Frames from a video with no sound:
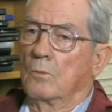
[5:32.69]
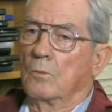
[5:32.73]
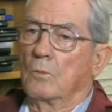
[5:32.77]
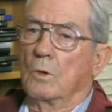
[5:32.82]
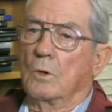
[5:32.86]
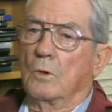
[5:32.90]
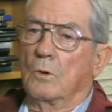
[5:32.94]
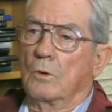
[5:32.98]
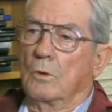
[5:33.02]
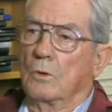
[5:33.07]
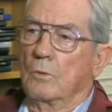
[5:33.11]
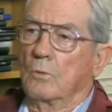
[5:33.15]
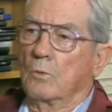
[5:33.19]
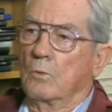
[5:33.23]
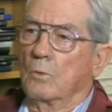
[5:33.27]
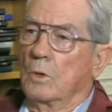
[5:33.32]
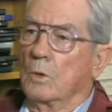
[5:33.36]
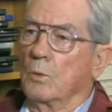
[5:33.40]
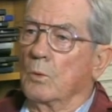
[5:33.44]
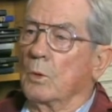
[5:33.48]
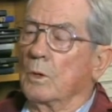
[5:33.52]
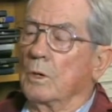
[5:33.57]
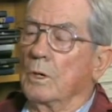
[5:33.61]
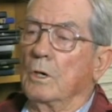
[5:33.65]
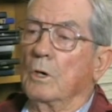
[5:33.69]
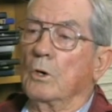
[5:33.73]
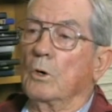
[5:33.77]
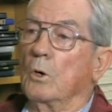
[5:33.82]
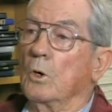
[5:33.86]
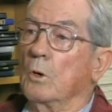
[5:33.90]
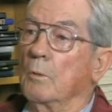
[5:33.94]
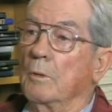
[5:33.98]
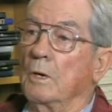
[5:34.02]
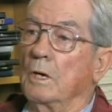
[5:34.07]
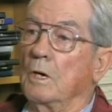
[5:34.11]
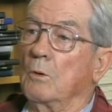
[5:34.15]
we wouldn't
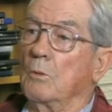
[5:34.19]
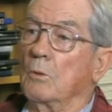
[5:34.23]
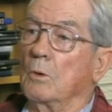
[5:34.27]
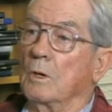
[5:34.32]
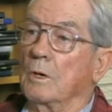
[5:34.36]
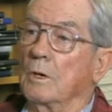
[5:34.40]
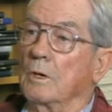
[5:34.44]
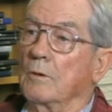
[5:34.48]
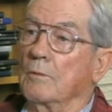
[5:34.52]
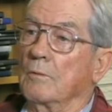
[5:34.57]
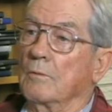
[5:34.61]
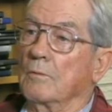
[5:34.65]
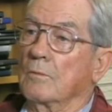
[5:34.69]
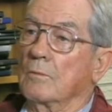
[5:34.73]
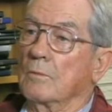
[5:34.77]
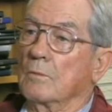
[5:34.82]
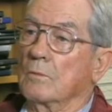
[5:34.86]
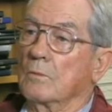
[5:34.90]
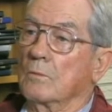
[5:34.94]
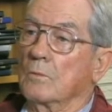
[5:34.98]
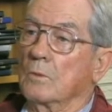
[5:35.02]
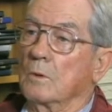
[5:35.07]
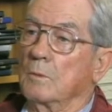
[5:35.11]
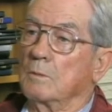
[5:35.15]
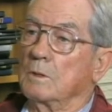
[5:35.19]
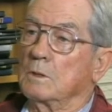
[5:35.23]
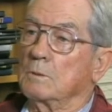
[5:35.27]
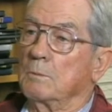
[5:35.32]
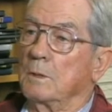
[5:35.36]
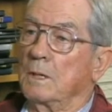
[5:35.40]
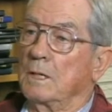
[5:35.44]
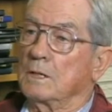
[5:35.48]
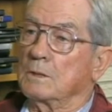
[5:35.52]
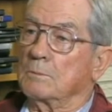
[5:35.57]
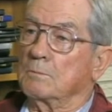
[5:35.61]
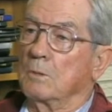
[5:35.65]
know them anyway, women's
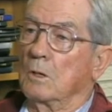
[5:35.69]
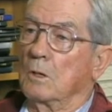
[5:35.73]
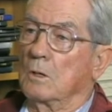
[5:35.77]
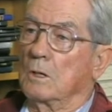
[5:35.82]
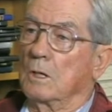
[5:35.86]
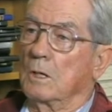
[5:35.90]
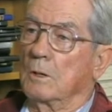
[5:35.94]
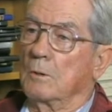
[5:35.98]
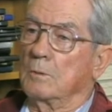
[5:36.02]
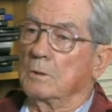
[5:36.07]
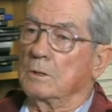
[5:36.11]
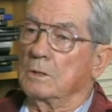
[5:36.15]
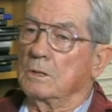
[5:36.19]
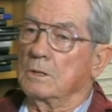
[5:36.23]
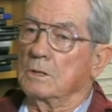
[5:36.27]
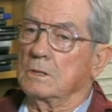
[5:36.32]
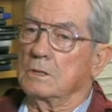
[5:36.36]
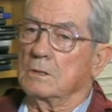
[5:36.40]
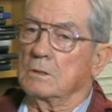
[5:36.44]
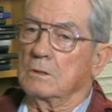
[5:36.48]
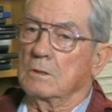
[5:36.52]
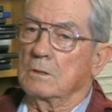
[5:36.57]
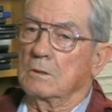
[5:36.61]
basketball. They were just...